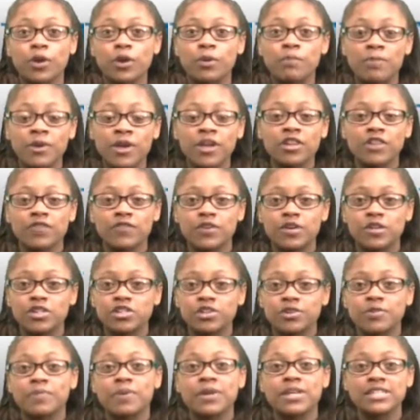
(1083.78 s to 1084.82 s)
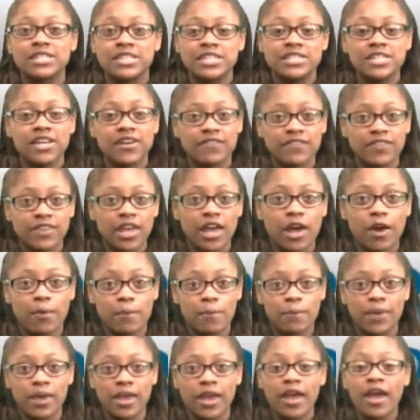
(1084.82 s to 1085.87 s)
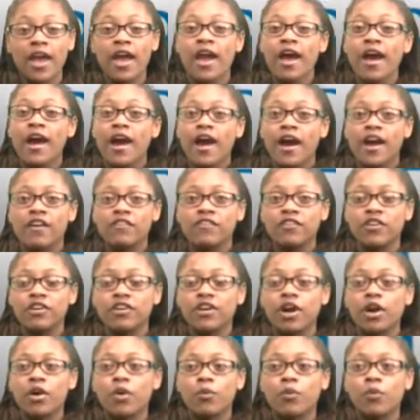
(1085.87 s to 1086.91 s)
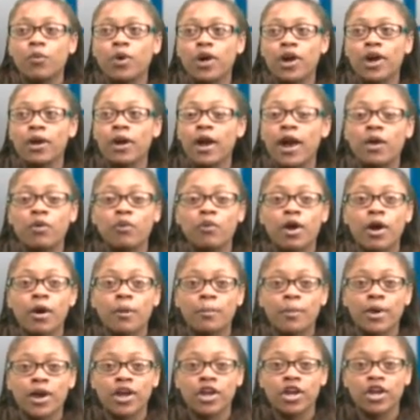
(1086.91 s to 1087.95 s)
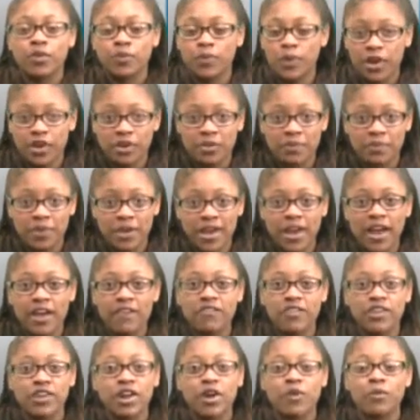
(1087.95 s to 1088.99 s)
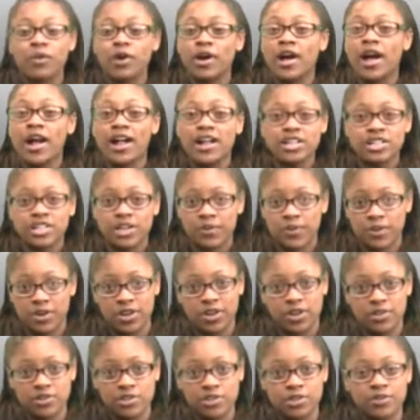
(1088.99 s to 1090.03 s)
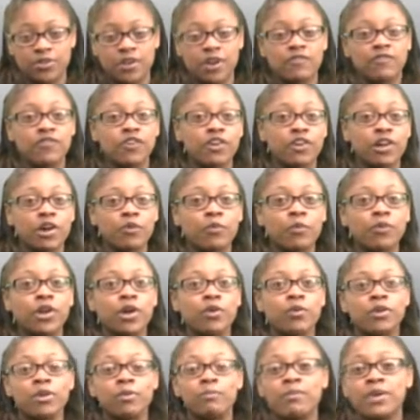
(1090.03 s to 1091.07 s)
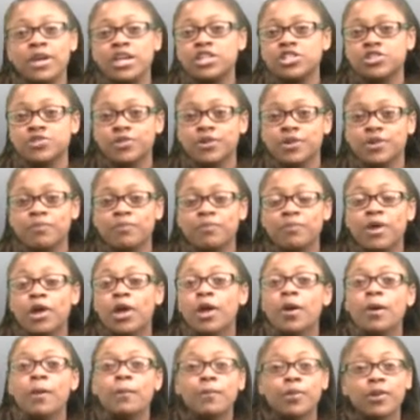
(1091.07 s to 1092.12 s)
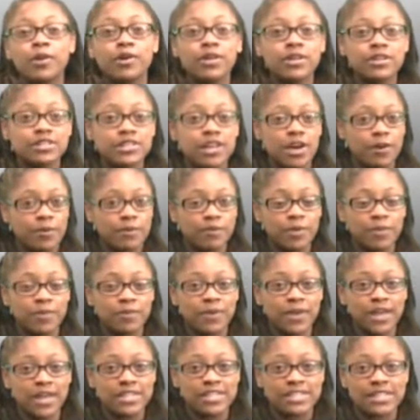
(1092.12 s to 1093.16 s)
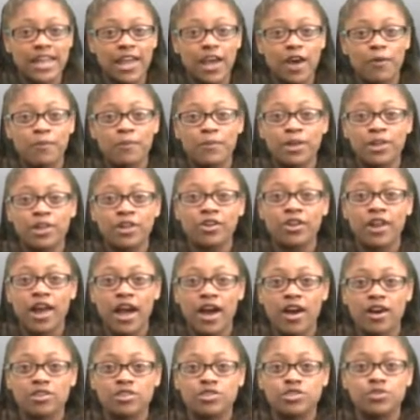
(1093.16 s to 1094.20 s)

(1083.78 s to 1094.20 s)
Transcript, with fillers: want to be in the future, because they definitely helped me. I figured out what I want my career to be, I figured out what college I want to go to, and I figured out what I want to major in. Blue Hills helped me because they helped me learn how